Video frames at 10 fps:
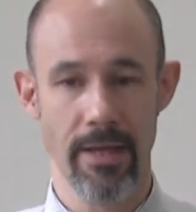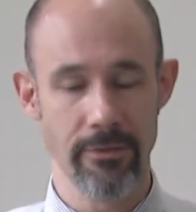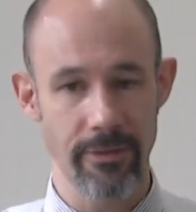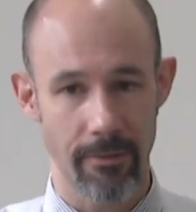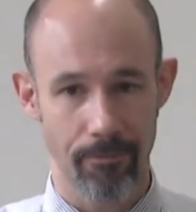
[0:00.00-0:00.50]

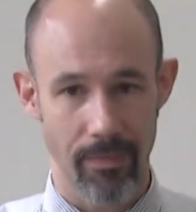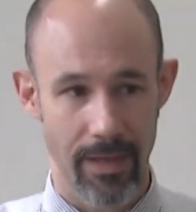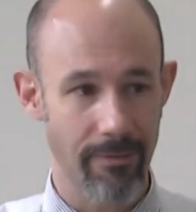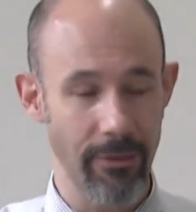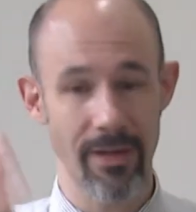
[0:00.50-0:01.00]
So
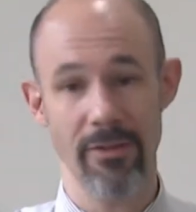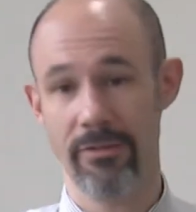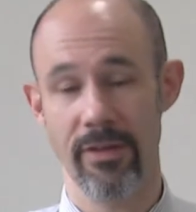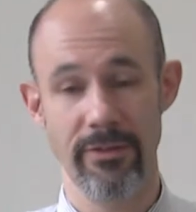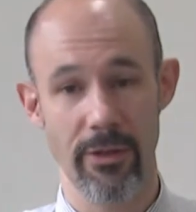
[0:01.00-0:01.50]
if you're
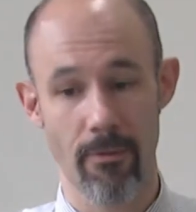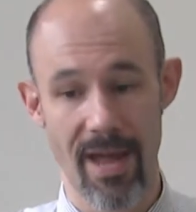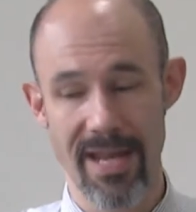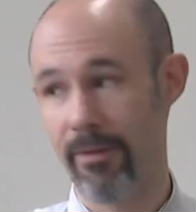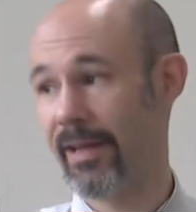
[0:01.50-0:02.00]
listening to your
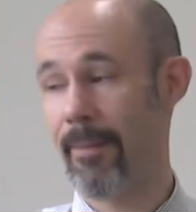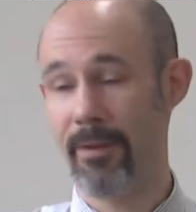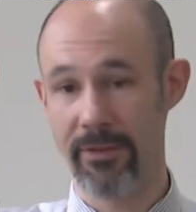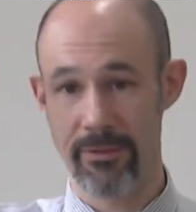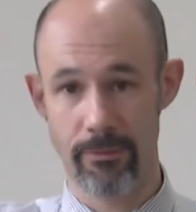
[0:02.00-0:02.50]
radio and an
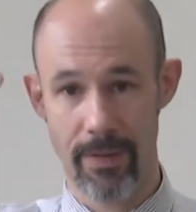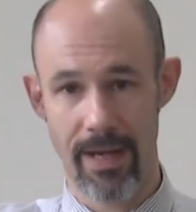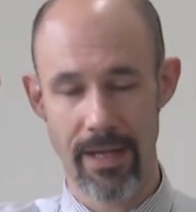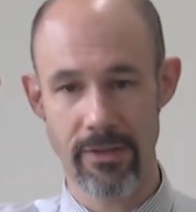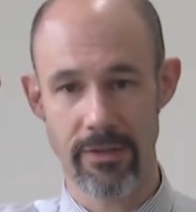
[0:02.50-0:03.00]
ambulance is
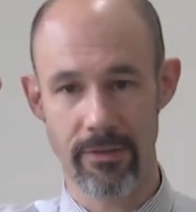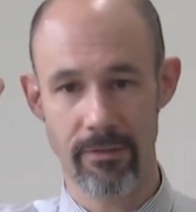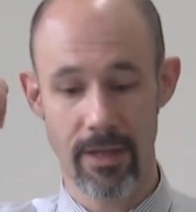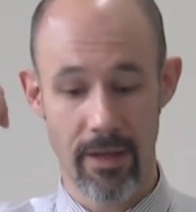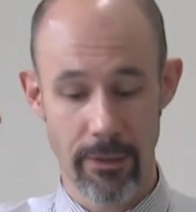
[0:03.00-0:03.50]
behind you,
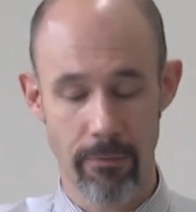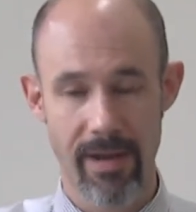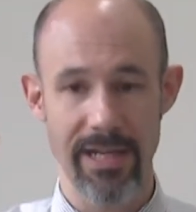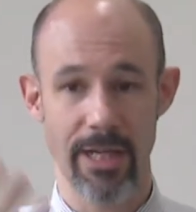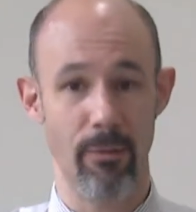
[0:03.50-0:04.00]
your
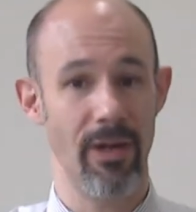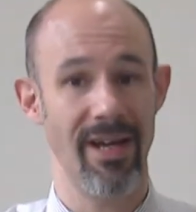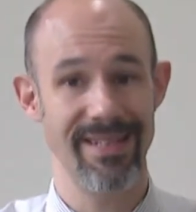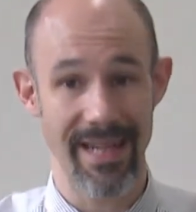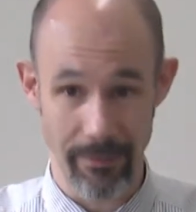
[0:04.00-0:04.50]
radio will
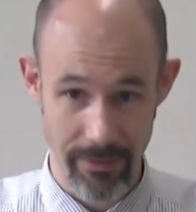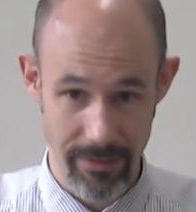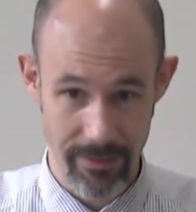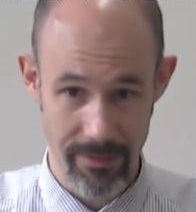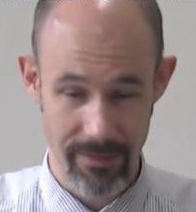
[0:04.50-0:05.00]
cut out
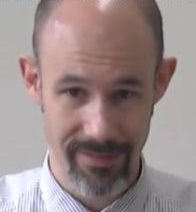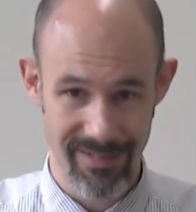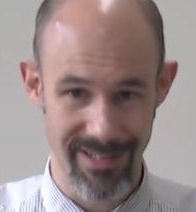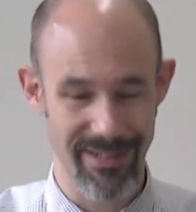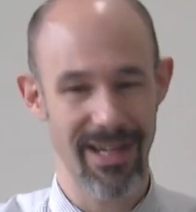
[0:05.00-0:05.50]

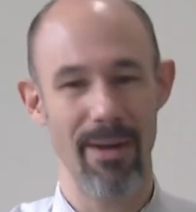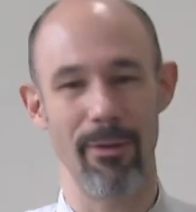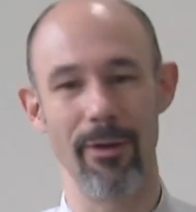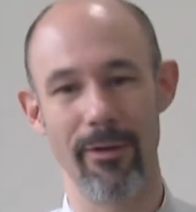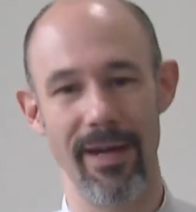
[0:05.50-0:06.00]
and your car will
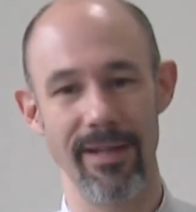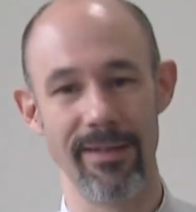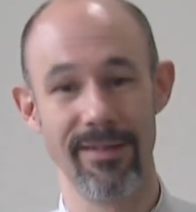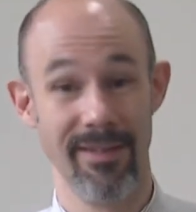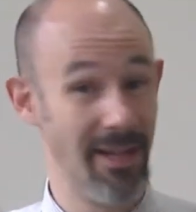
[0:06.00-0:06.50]
go quiet.
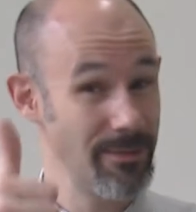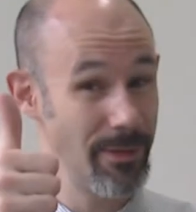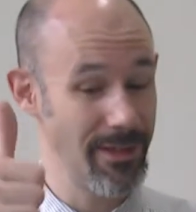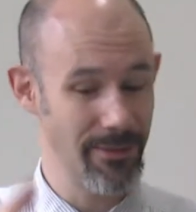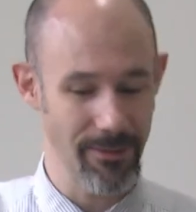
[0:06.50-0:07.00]
That's
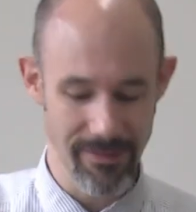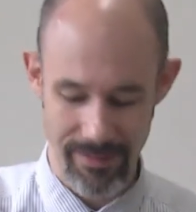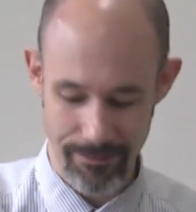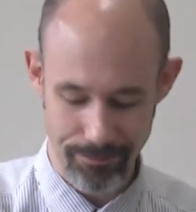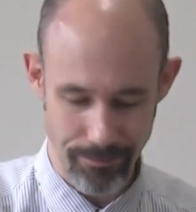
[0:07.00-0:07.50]
pretty cool,
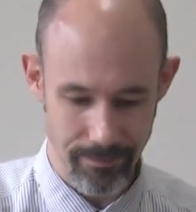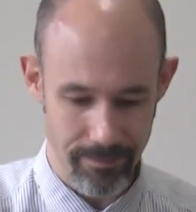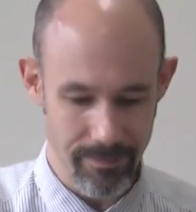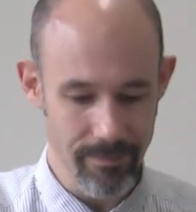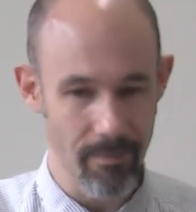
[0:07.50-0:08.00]
isn't it?
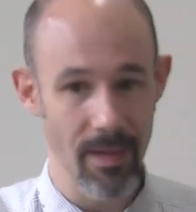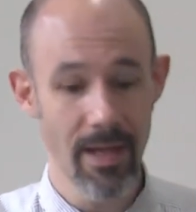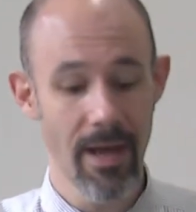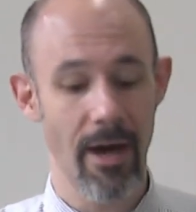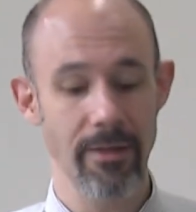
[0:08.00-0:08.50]

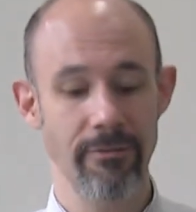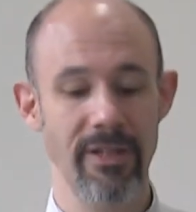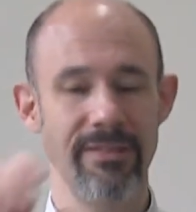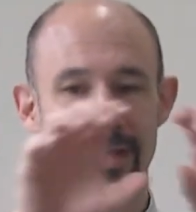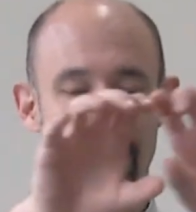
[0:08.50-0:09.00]
On the
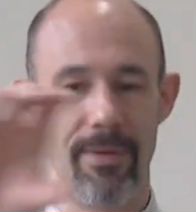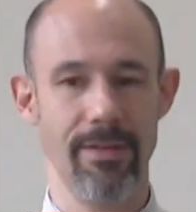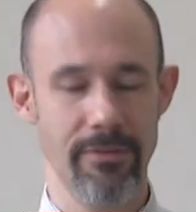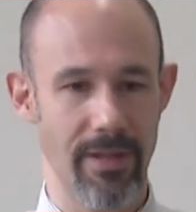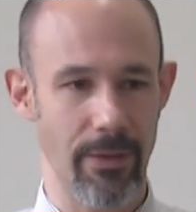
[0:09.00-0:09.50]
front of an
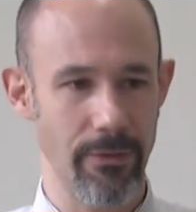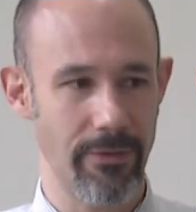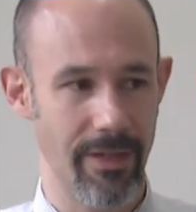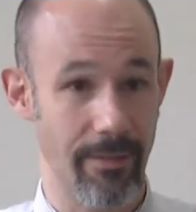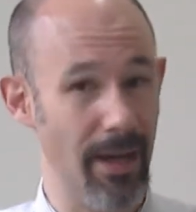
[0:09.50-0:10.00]
ambulance, they
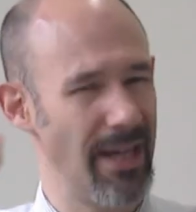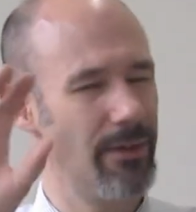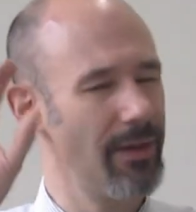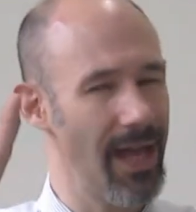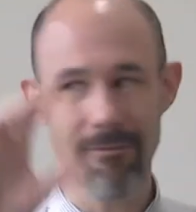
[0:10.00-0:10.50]
also have, well,
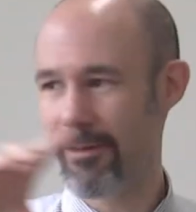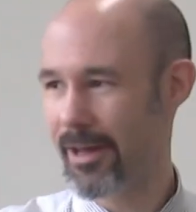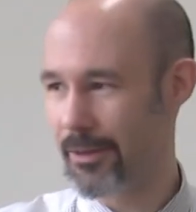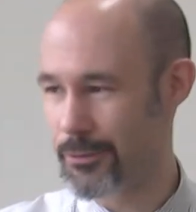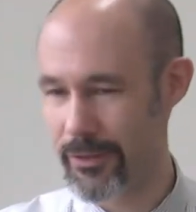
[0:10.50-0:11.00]
not every
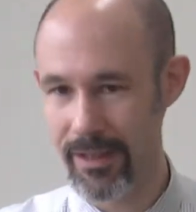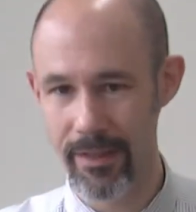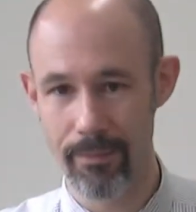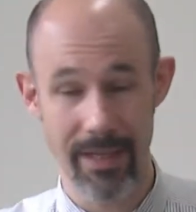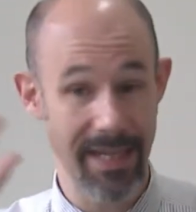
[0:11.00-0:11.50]
country,
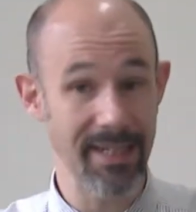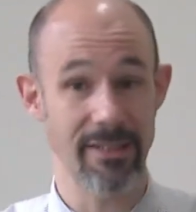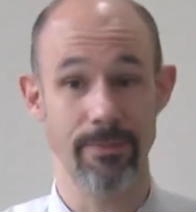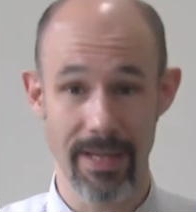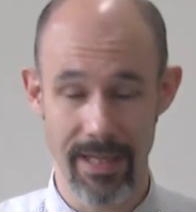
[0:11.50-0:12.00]
but
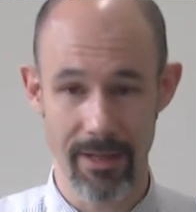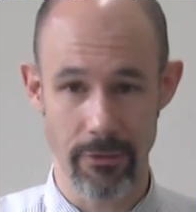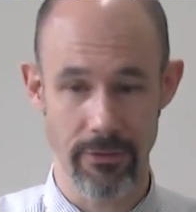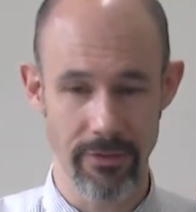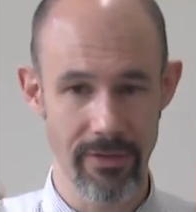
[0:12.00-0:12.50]
English speaking
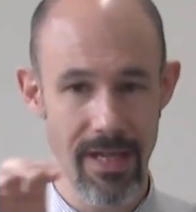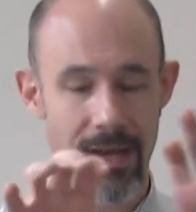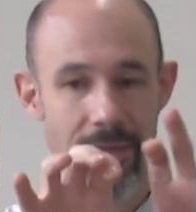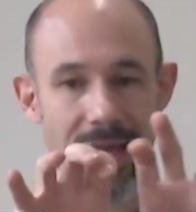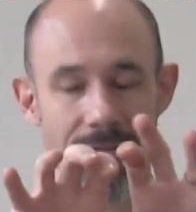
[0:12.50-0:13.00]
countries,
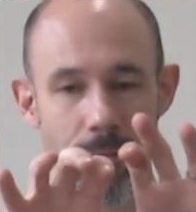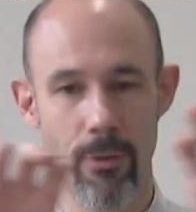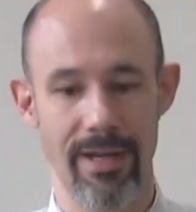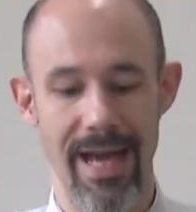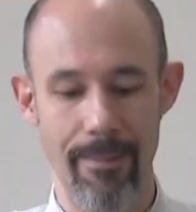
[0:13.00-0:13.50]
they have the
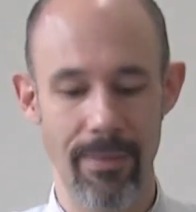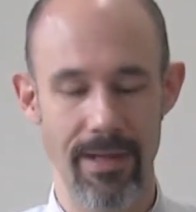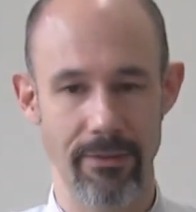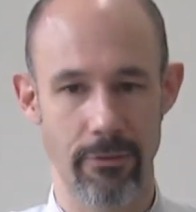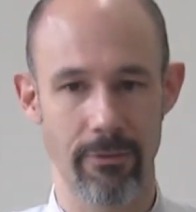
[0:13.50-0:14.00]
word
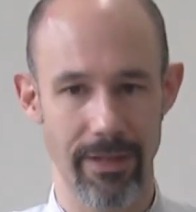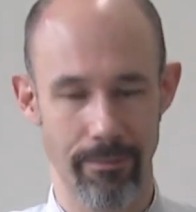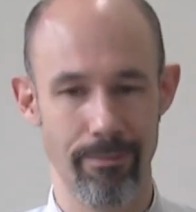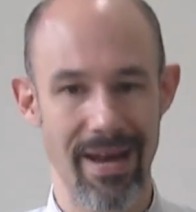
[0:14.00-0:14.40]
ambulance written